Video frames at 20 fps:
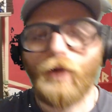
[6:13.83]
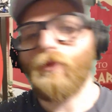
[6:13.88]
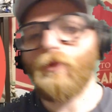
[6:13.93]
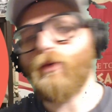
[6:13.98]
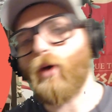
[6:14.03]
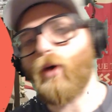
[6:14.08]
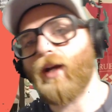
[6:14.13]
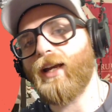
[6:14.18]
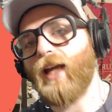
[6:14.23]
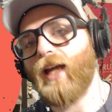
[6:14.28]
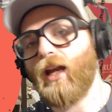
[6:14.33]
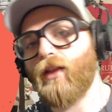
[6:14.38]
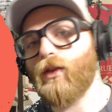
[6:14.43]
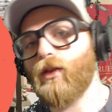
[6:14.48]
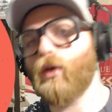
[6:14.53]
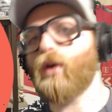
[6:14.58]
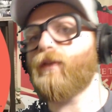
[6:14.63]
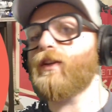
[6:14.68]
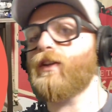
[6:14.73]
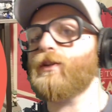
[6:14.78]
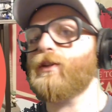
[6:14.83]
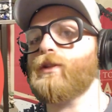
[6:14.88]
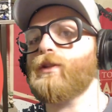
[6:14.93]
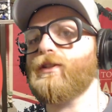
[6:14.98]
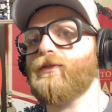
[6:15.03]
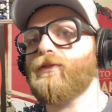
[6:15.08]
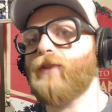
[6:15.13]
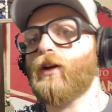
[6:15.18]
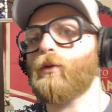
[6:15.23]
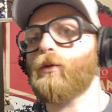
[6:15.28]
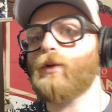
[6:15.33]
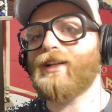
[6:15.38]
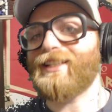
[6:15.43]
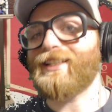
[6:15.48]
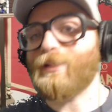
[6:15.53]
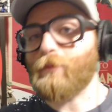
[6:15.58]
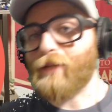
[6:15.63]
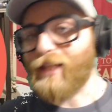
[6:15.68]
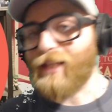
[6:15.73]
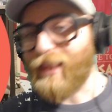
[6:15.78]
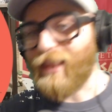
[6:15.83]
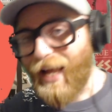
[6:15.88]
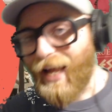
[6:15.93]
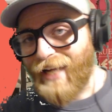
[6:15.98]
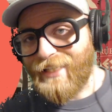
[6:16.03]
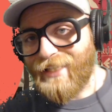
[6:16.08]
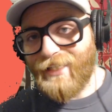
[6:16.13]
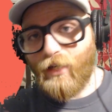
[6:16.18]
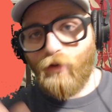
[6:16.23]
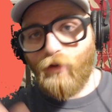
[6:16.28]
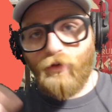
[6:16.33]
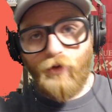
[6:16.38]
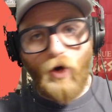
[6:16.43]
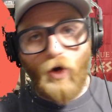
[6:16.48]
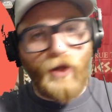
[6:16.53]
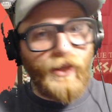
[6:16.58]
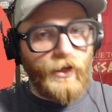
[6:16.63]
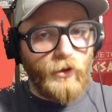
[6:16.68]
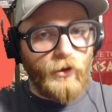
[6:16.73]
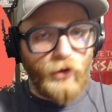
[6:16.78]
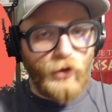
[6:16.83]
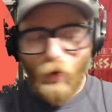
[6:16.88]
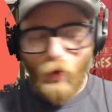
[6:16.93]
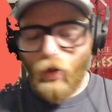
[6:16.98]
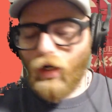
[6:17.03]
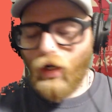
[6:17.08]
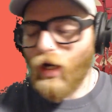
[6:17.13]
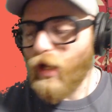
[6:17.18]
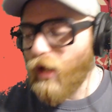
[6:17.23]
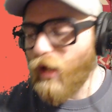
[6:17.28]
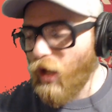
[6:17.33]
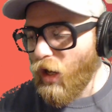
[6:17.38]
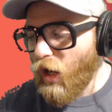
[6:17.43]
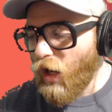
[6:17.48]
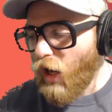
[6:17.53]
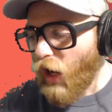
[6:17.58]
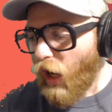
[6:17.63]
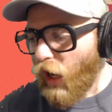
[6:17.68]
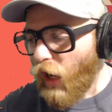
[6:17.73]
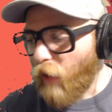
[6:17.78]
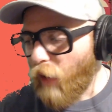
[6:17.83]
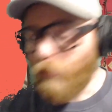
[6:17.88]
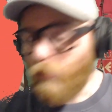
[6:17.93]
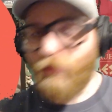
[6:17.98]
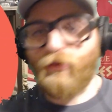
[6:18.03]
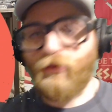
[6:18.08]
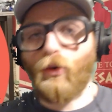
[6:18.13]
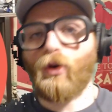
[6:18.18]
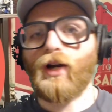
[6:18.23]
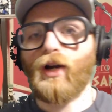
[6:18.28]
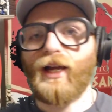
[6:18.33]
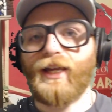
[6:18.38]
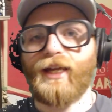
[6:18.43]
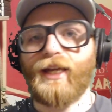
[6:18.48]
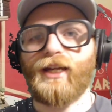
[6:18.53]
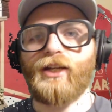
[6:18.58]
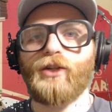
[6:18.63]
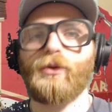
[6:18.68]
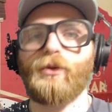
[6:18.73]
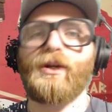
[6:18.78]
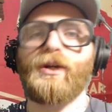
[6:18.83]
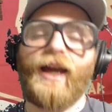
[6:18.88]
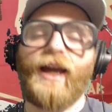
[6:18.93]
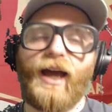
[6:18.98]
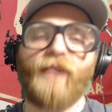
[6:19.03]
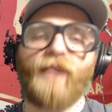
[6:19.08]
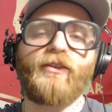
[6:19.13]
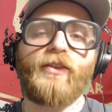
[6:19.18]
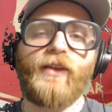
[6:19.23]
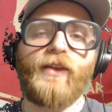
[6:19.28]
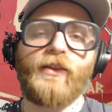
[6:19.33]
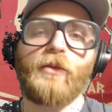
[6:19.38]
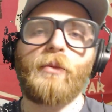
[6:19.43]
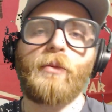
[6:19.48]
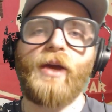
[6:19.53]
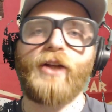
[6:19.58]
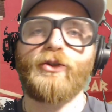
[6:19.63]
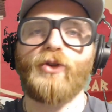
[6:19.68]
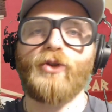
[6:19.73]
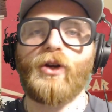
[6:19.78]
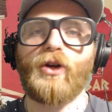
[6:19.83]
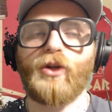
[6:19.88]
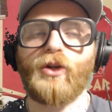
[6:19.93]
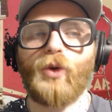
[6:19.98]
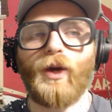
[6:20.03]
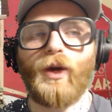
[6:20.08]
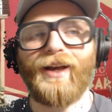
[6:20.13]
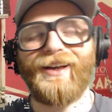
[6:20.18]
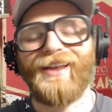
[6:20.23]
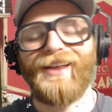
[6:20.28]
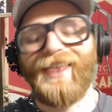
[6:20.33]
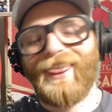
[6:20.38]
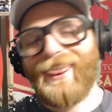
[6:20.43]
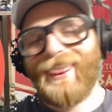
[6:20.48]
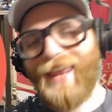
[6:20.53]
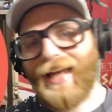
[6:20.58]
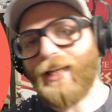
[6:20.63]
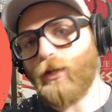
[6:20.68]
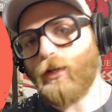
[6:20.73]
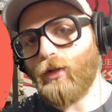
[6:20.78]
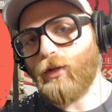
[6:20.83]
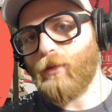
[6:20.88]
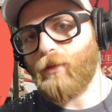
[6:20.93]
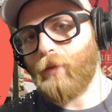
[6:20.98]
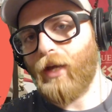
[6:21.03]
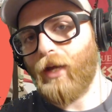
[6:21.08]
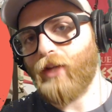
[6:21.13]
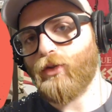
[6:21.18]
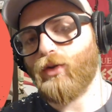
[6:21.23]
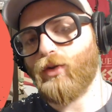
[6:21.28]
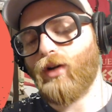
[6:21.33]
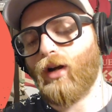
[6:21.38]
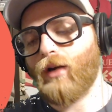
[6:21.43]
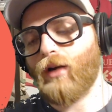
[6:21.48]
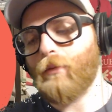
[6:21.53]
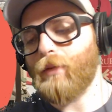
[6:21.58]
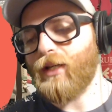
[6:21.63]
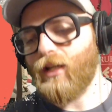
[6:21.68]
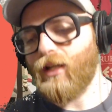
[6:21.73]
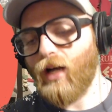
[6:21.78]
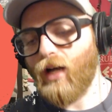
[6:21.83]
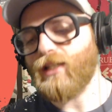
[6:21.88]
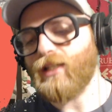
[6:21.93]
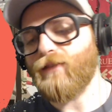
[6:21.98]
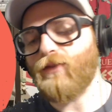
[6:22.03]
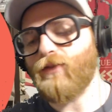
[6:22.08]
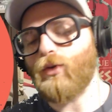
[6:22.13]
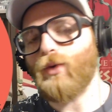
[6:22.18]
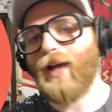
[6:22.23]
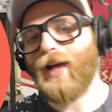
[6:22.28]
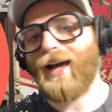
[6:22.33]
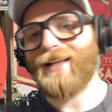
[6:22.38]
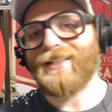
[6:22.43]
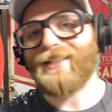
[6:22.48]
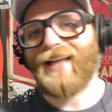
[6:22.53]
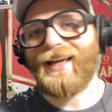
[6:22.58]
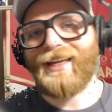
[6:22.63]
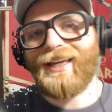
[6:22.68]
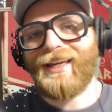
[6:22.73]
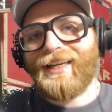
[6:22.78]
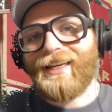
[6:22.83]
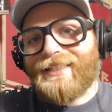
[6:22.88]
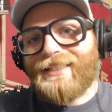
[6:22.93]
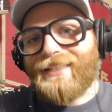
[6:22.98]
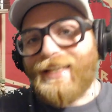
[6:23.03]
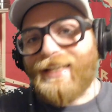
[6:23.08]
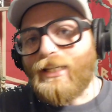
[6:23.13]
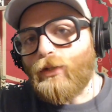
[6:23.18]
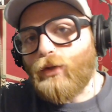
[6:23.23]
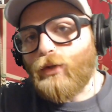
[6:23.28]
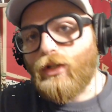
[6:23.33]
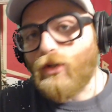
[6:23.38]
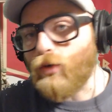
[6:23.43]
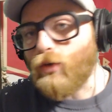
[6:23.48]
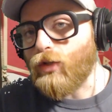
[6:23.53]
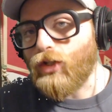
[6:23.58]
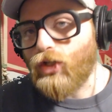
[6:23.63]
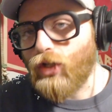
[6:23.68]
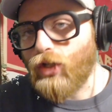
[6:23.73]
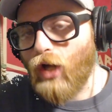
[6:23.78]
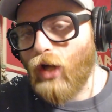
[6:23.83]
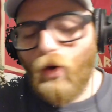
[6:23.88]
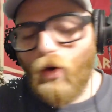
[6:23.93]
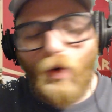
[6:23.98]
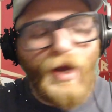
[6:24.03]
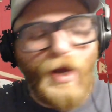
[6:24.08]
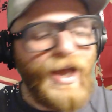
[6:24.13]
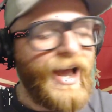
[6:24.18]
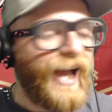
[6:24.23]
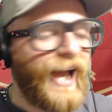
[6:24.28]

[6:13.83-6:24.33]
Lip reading: Before I get into the lore, this one's a fun one. It's some classic Fallout lore. Before I get into it, I have to thank the Patreon quick. Thank you to the Patreon. Because of you guys, I can continue to do this show.